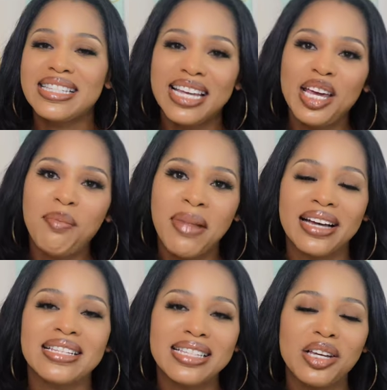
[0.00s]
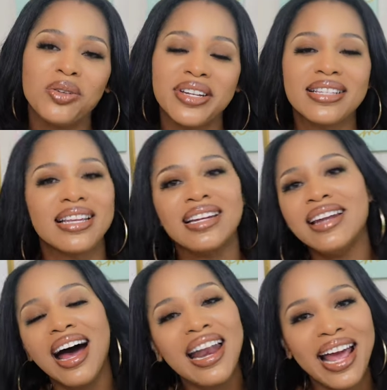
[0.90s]
see my singleness
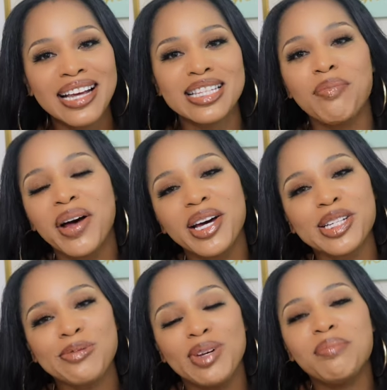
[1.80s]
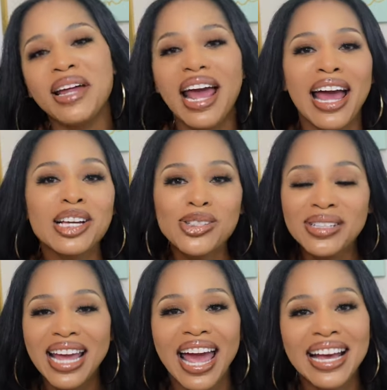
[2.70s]
not as a punishment, but
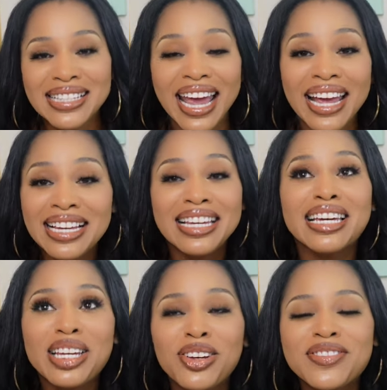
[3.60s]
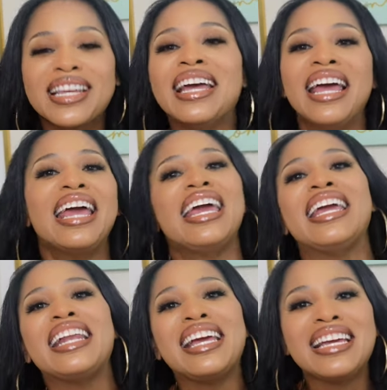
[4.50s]
actually as a gift.
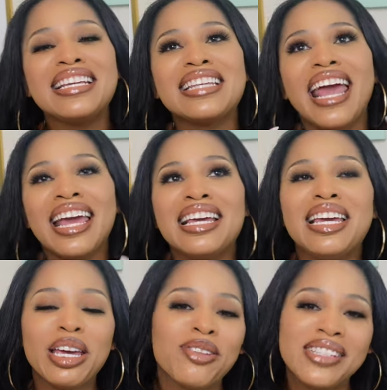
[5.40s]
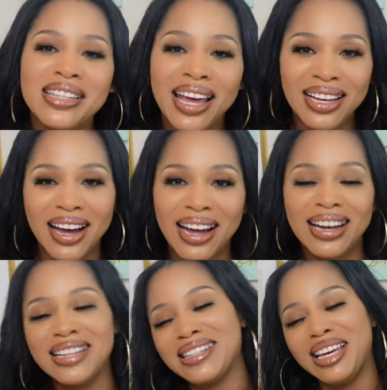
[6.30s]
It is a gift that God
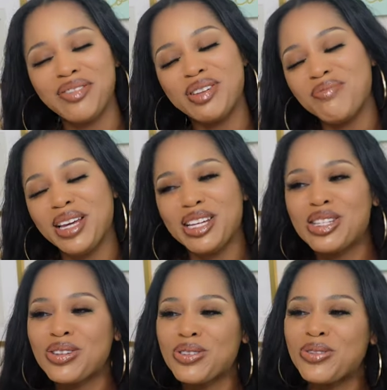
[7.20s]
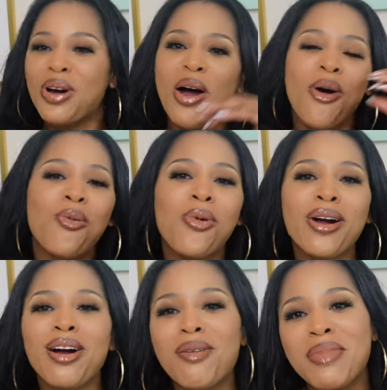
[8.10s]
has given me to
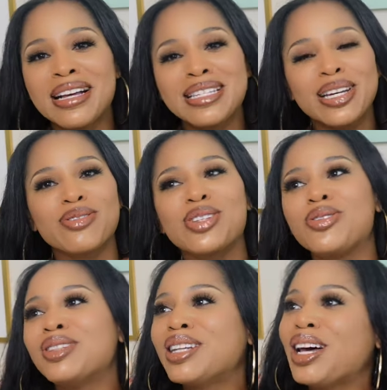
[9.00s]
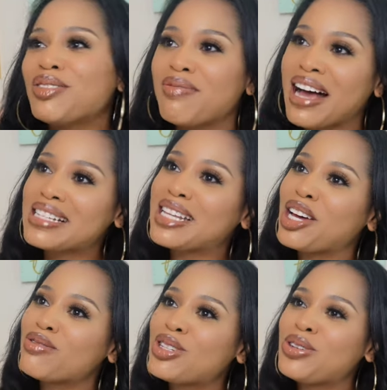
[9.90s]
work on myself, to love
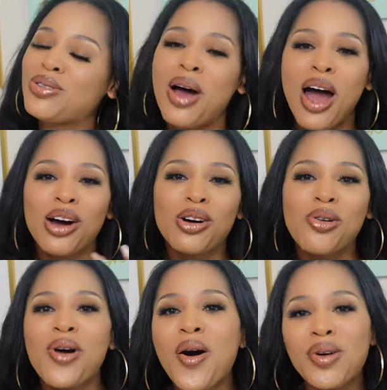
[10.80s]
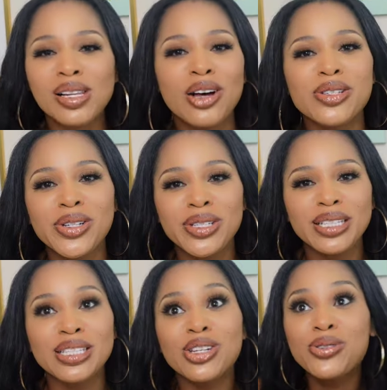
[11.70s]
myself, to grow closer
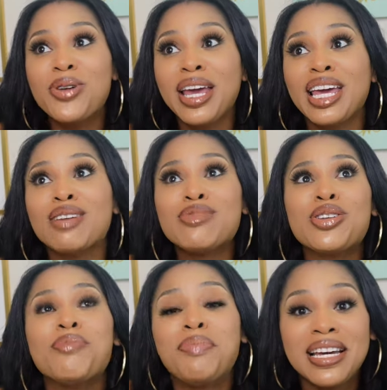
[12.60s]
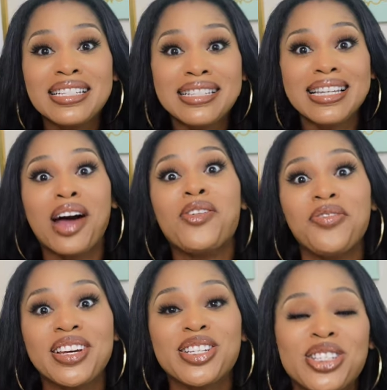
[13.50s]
to Him, to be
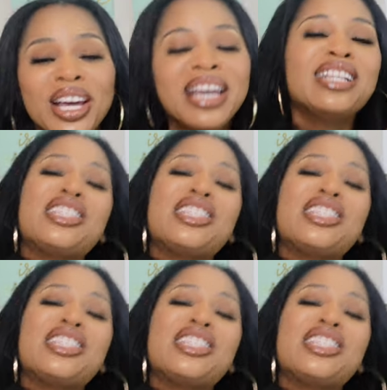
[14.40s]
selfish,